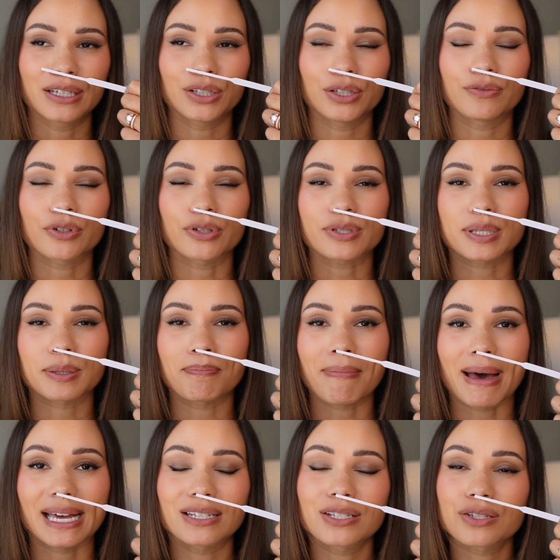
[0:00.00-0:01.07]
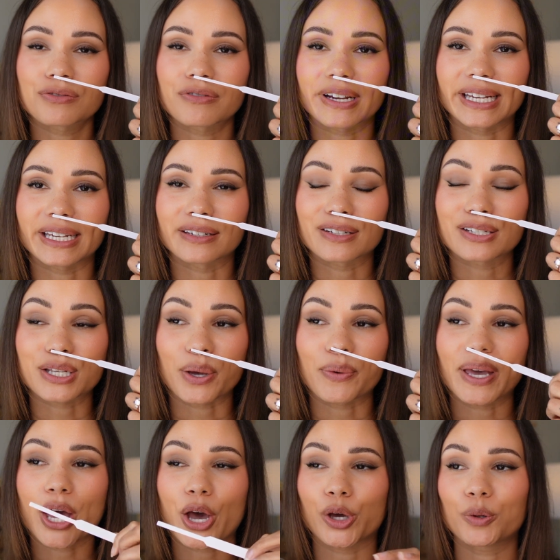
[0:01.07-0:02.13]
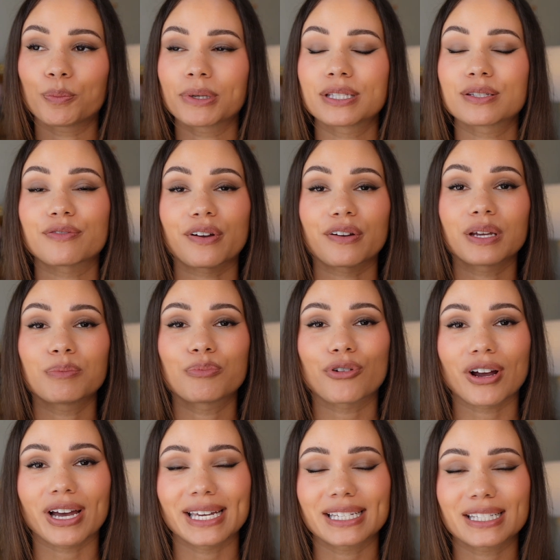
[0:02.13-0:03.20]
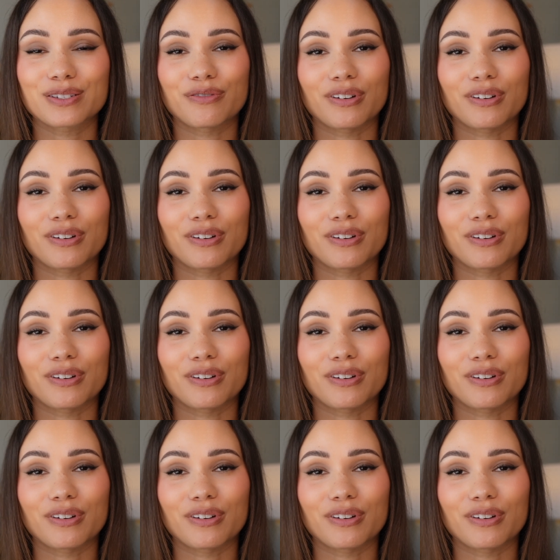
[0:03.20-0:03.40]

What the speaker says: You've got some mandarin, so it opens very bright,